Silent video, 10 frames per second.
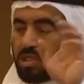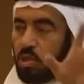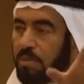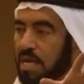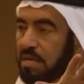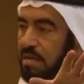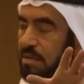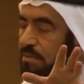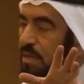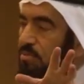As
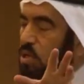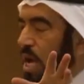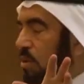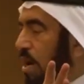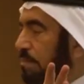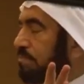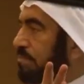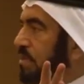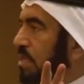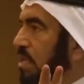Zubayr ibn al Awam
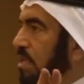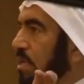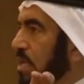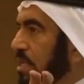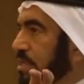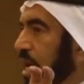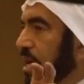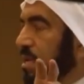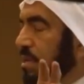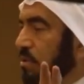is
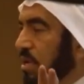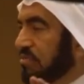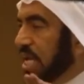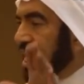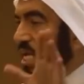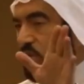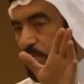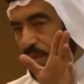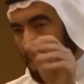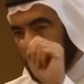a, uh, one of the
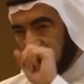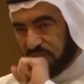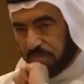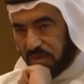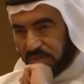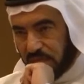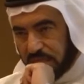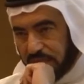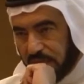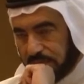great companions of the
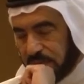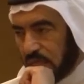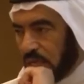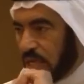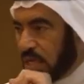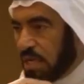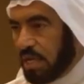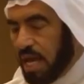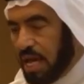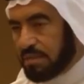Prophet.
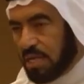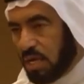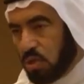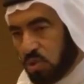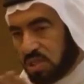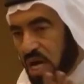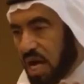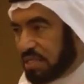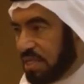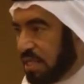He had a huge
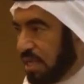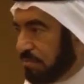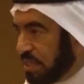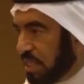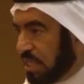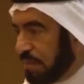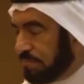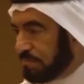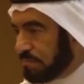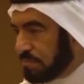garden in Medina.